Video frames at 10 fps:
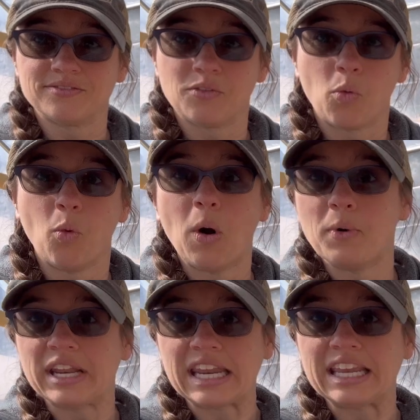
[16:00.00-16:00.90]
what
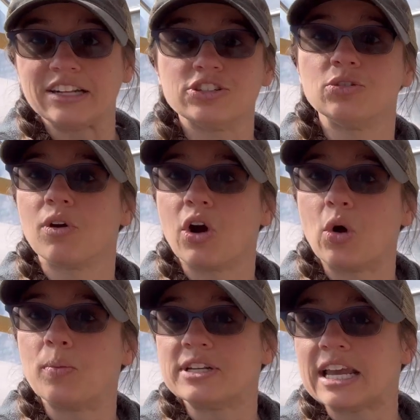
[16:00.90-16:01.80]
we need to grow
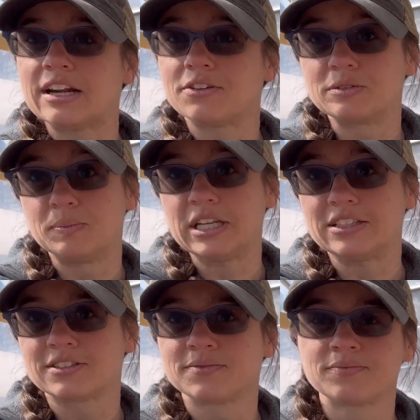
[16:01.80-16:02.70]
potatoes and
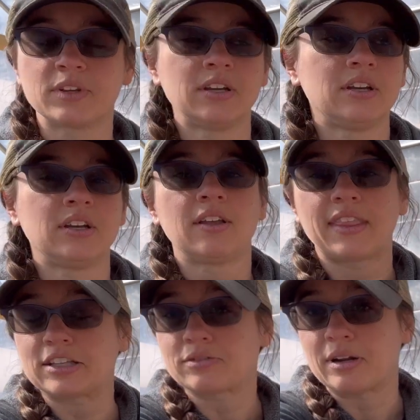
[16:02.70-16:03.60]
beets?
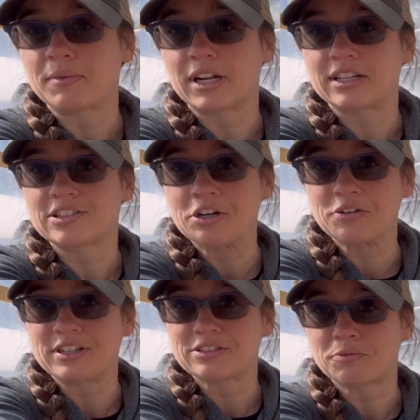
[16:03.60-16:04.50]
That's what I'm going to start
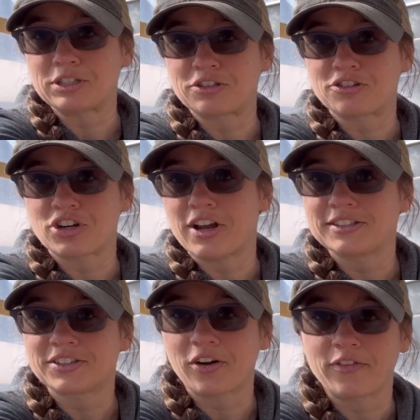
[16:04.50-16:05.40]
doing some research on,
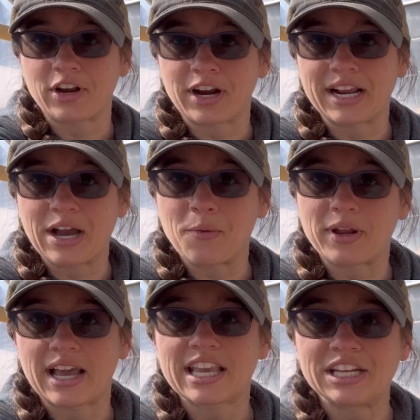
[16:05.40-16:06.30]
start figuring out what
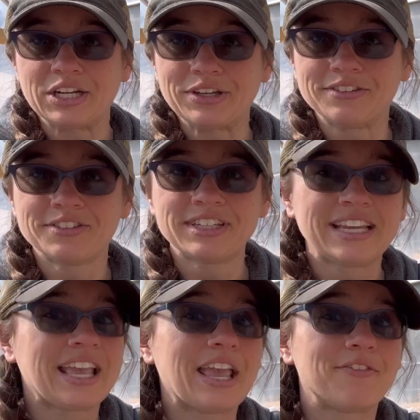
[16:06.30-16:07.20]
I can do.
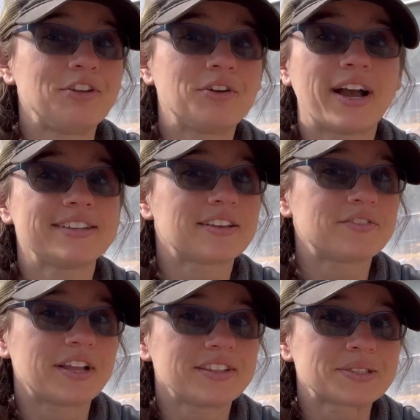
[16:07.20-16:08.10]
If you guys have
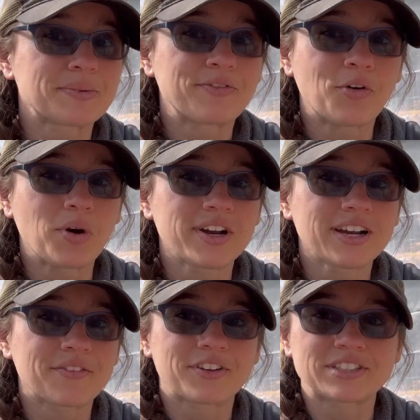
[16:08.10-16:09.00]
done this before,
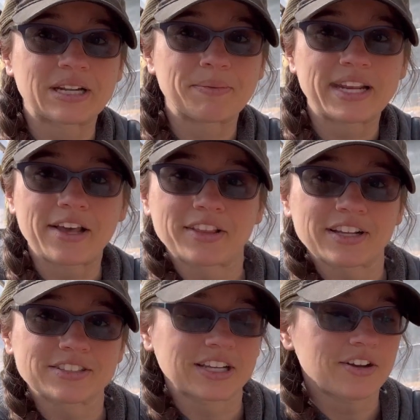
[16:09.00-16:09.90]
if there's anybody out there
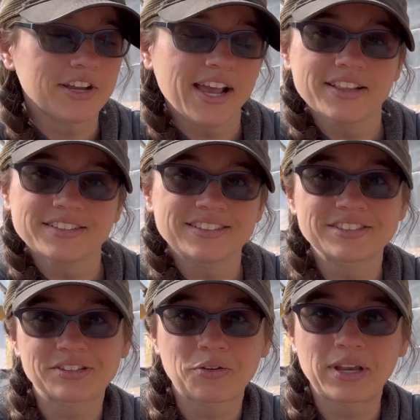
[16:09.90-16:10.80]
that's like, oh yeah, this is
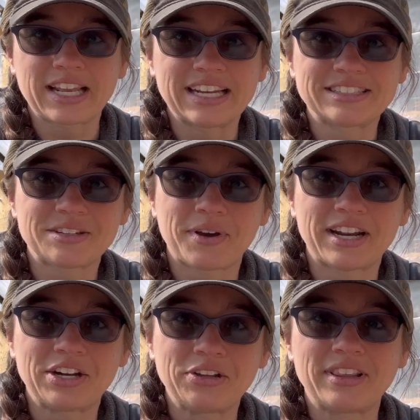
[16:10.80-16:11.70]
a quick and easy way
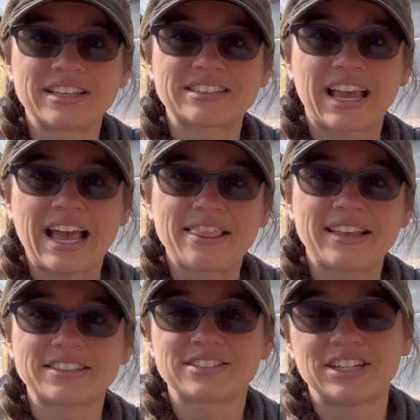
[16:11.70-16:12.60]
to do this, add
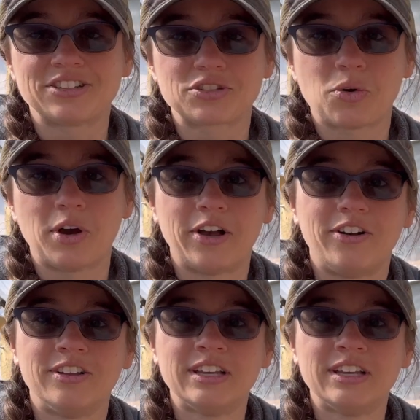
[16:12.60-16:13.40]
this to your soil,